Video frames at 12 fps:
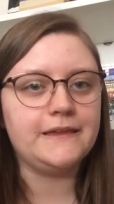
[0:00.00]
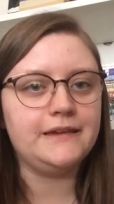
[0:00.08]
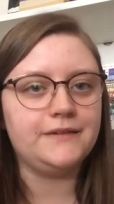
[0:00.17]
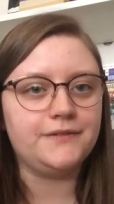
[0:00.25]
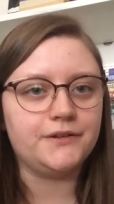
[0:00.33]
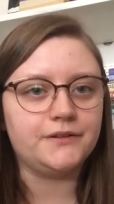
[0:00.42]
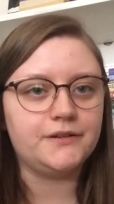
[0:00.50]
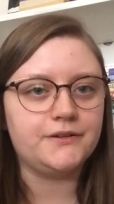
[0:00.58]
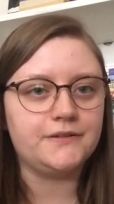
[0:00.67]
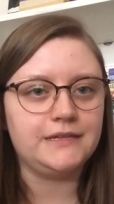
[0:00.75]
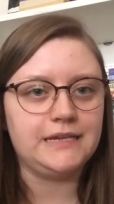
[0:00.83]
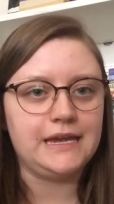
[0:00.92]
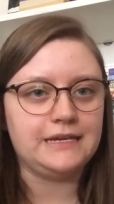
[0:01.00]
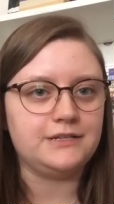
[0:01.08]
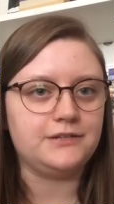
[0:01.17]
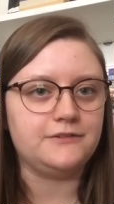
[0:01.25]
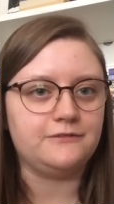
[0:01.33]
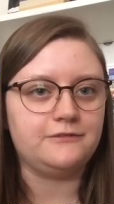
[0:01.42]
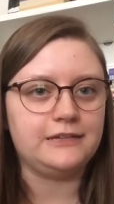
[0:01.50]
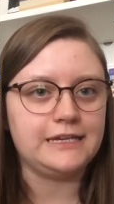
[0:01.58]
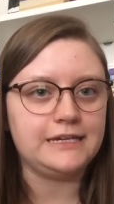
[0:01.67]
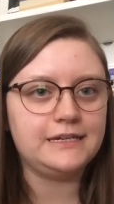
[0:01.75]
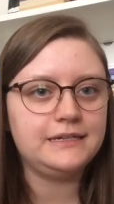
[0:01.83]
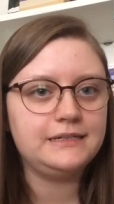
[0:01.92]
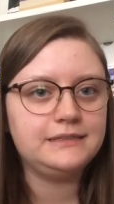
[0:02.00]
if you're under the age of, like,